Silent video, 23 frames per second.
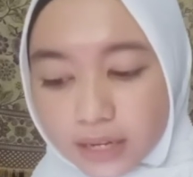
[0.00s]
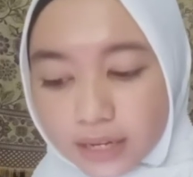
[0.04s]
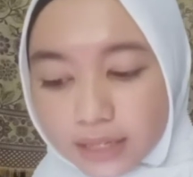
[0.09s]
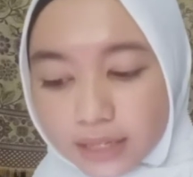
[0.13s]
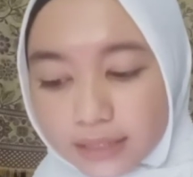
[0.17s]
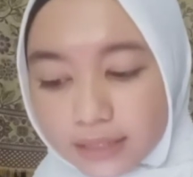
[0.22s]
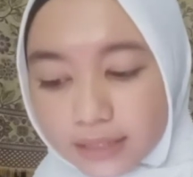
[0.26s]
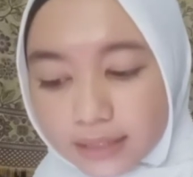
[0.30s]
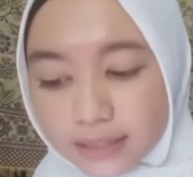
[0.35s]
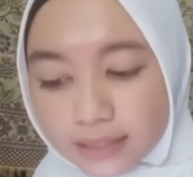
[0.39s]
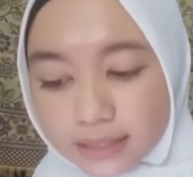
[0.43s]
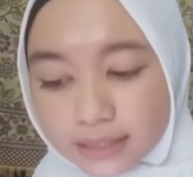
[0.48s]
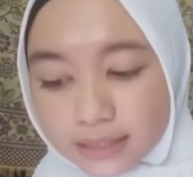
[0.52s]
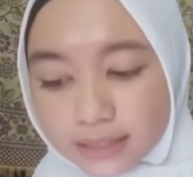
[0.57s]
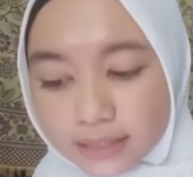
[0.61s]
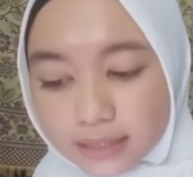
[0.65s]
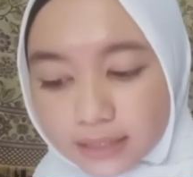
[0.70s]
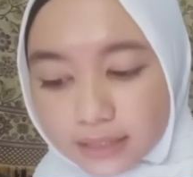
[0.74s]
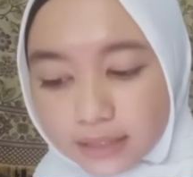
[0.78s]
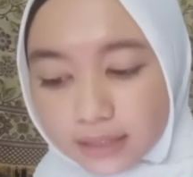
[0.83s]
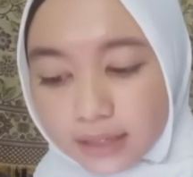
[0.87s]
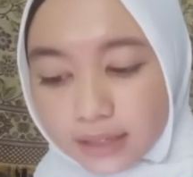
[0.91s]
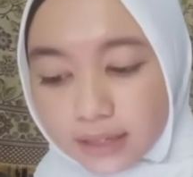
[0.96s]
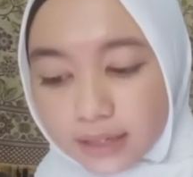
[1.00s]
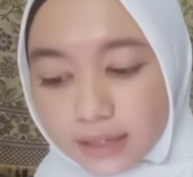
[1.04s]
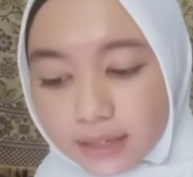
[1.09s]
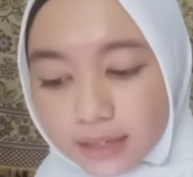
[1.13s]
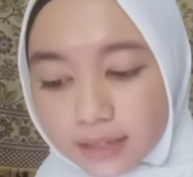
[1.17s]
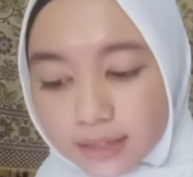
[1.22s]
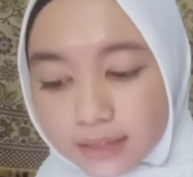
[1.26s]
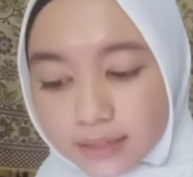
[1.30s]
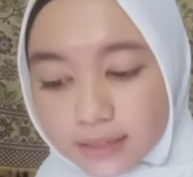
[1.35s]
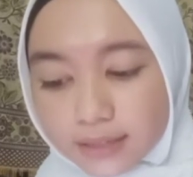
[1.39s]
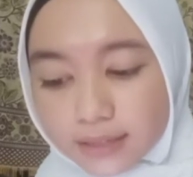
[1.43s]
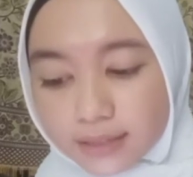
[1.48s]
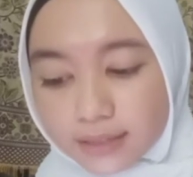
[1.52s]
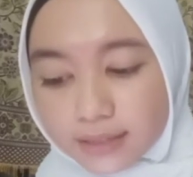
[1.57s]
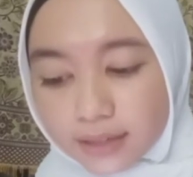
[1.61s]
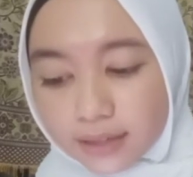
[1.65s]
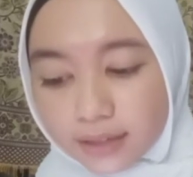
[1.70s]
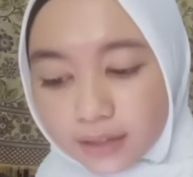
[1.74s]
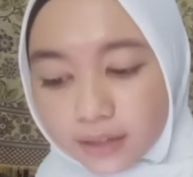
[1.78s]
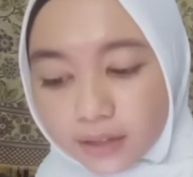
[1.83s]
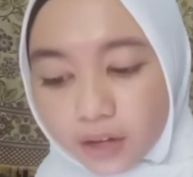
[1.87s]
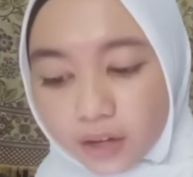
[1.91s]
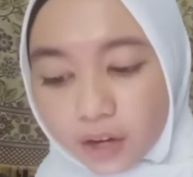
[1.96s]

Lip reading: The teacher is then